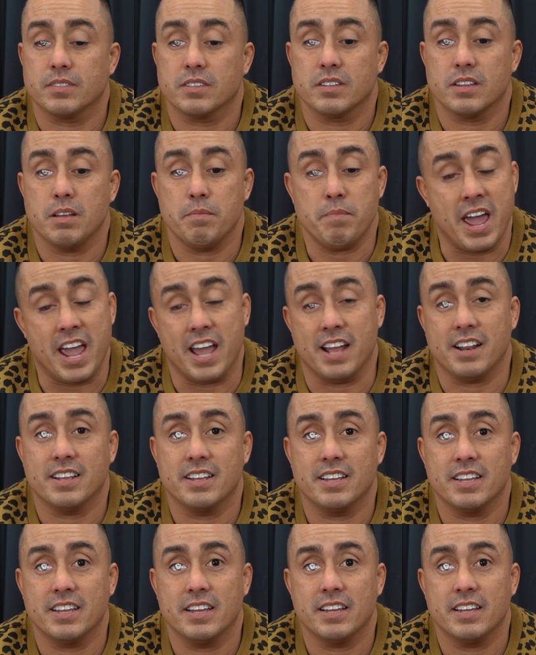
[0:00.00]
man,
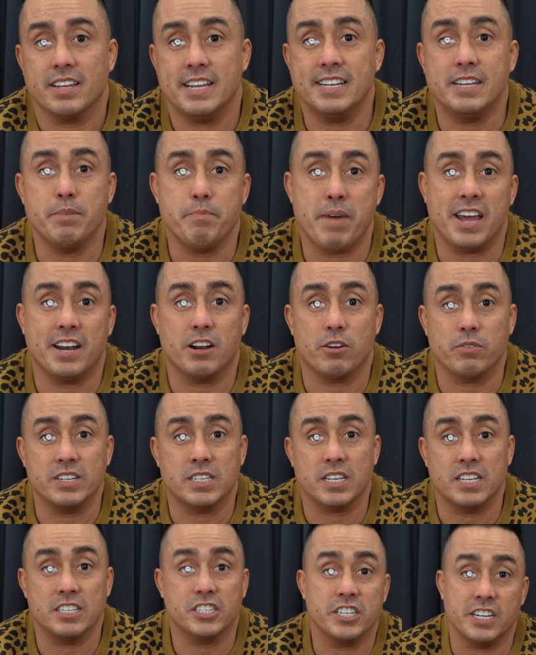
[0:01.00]
his
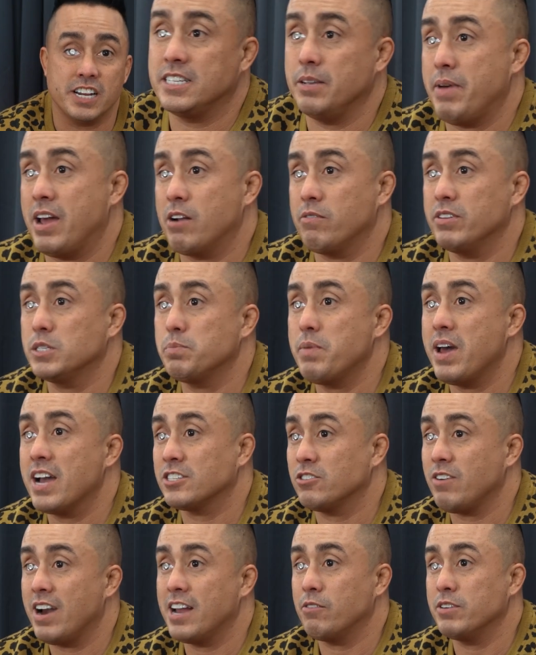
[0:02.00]
genetics demanded
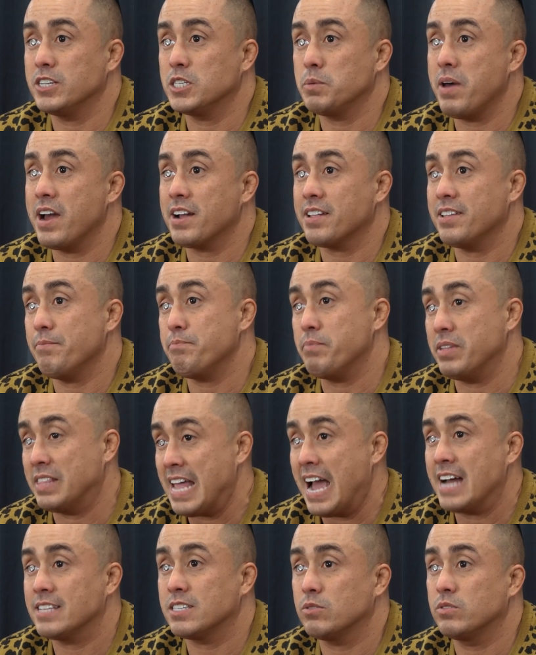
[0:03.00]
respect, so I had to respect it.
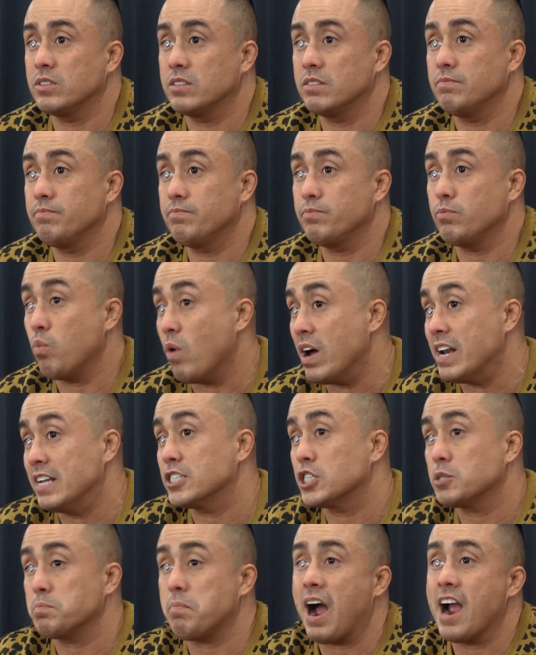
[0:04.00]
But that's what
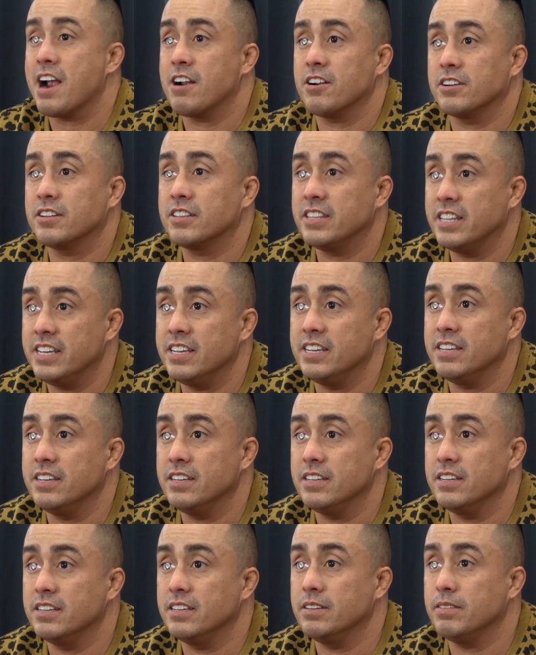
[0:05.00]
inspired
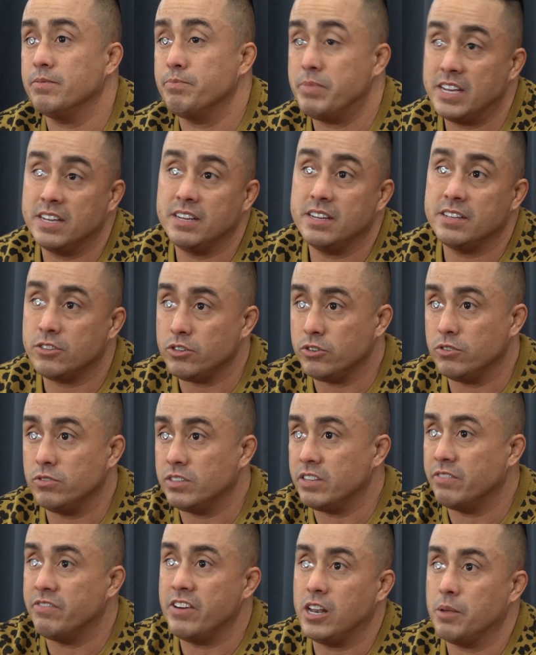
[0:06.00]
me to
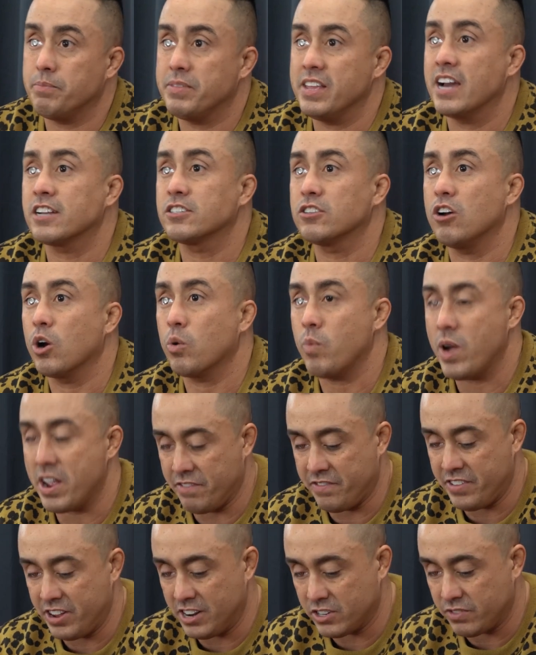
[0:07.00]
develop the XDOG
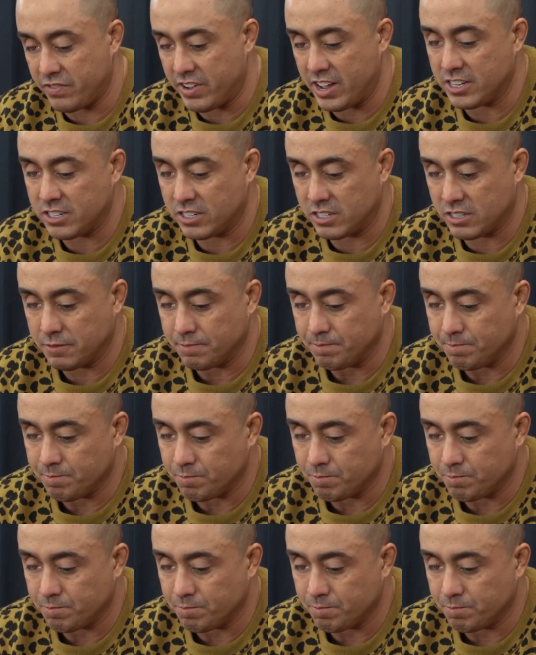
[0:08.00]
weight and fitness vest.